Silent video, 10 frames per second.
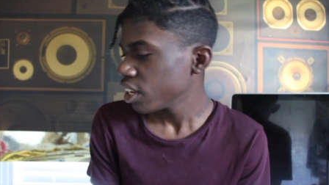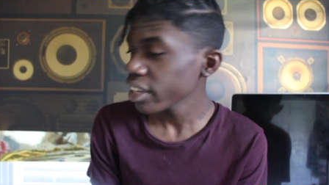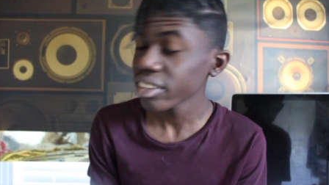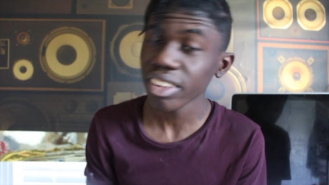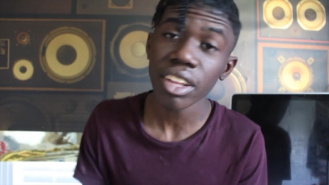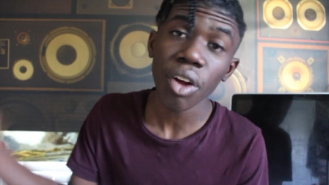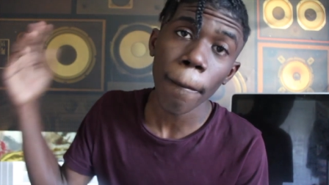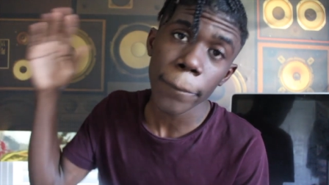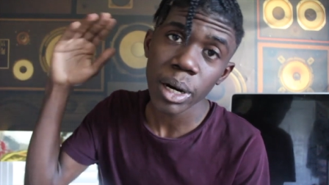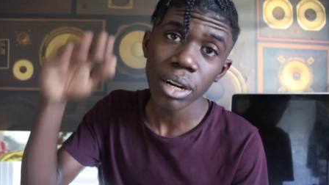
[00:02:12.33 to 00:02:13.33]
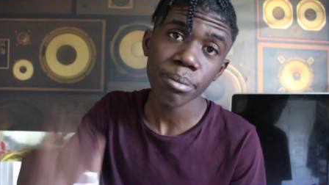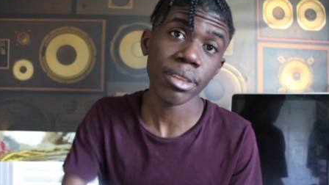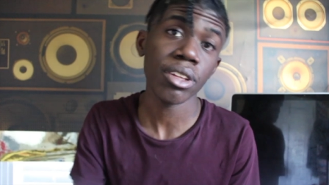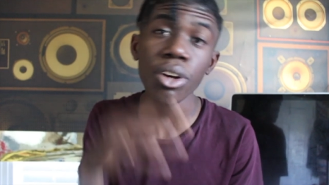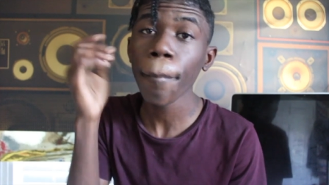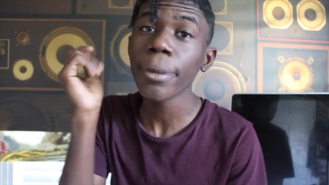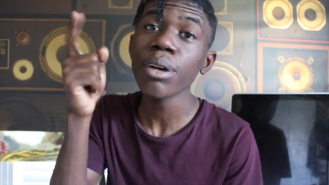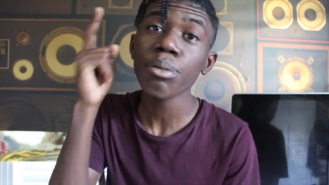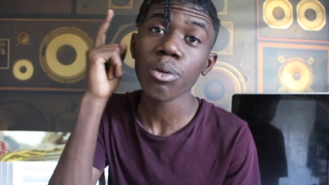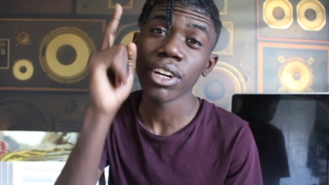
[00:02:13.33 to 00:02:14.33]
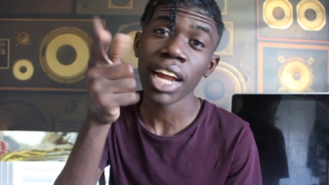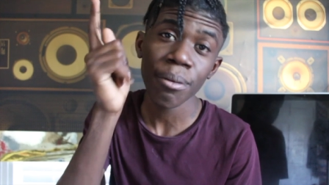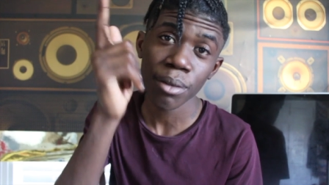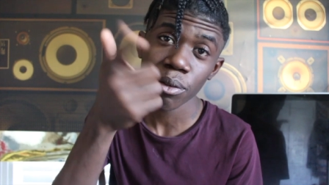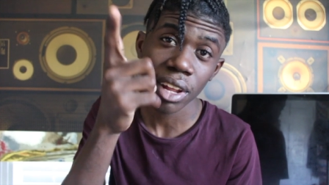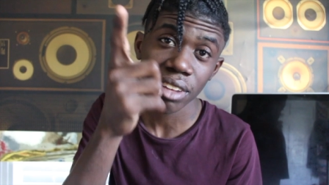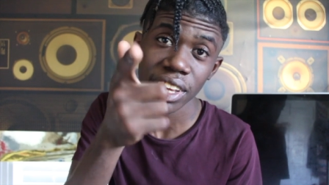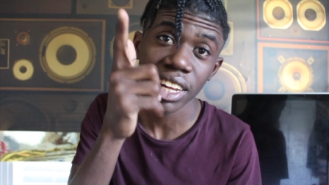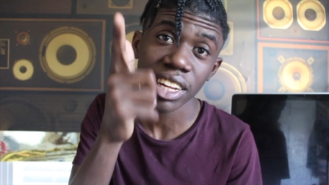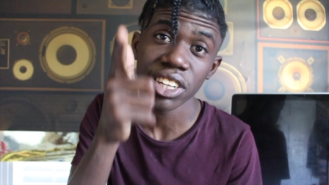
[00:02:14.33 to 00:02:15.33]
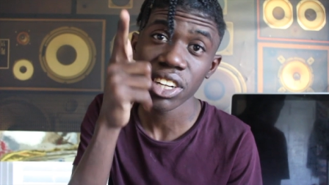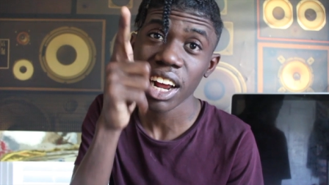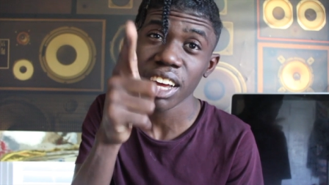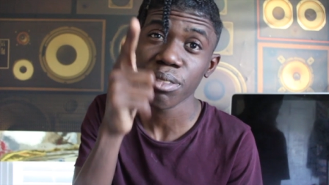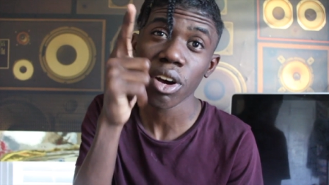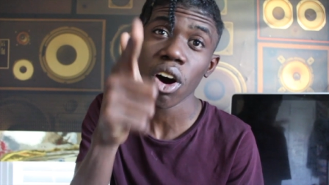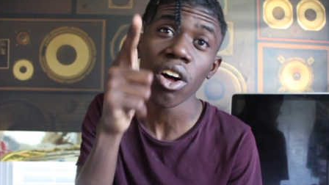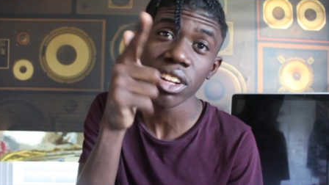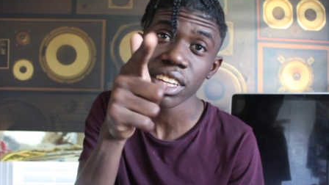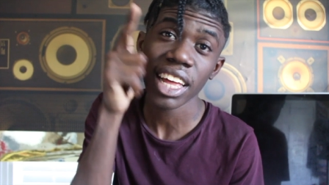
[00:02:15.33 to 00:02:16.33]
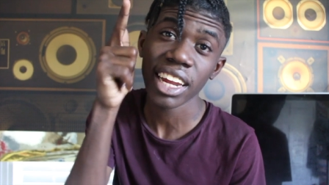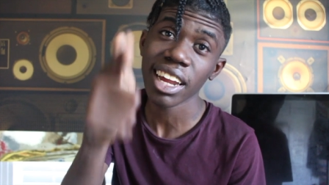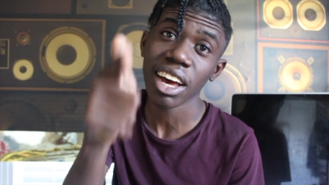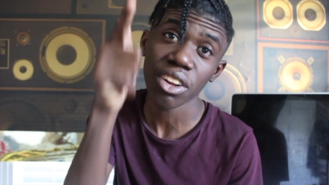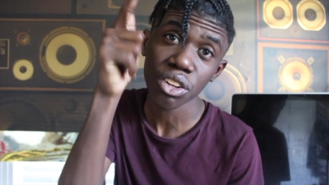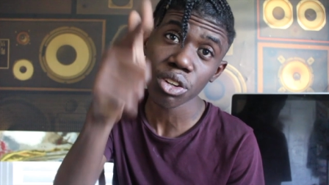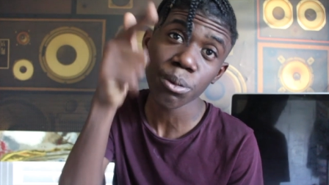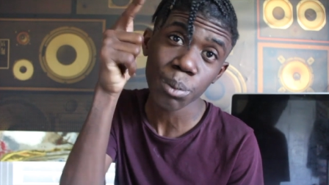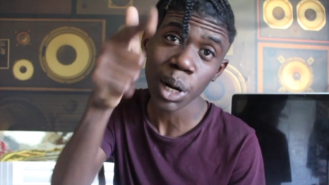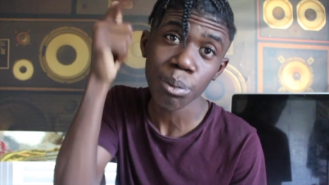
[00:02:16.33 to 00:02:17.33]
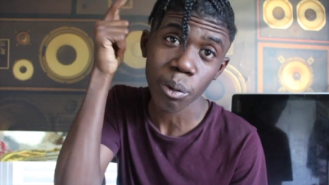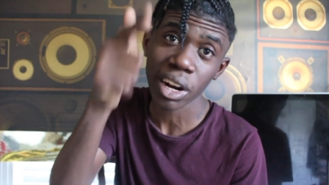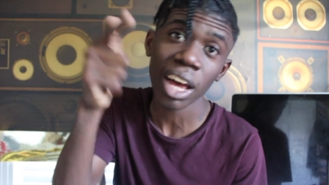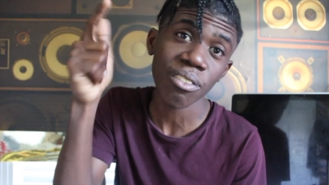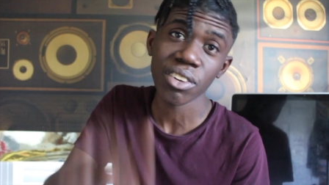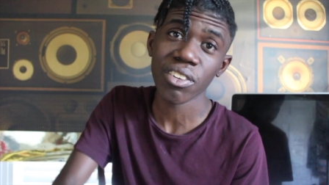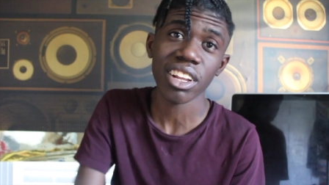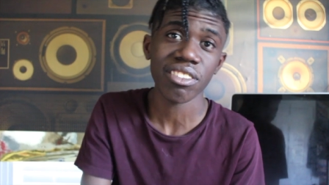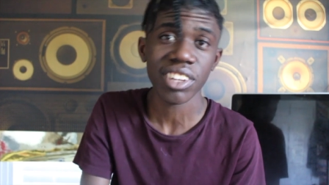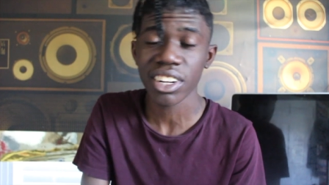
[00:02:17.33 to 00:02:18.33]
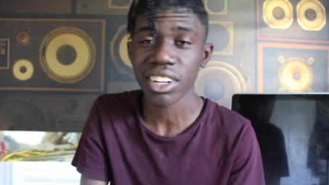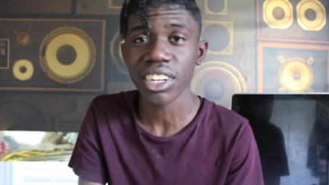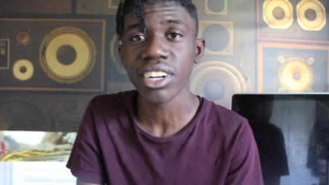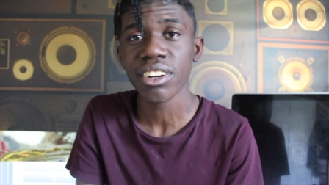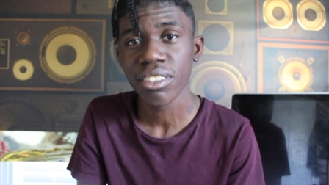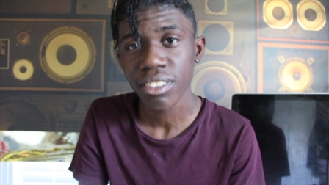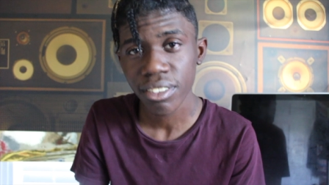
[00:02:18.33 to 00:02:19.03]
Niggas like Lil Pump will not be relevant in a year. I'm calling that now. Lil Pump will not be relevant in a year.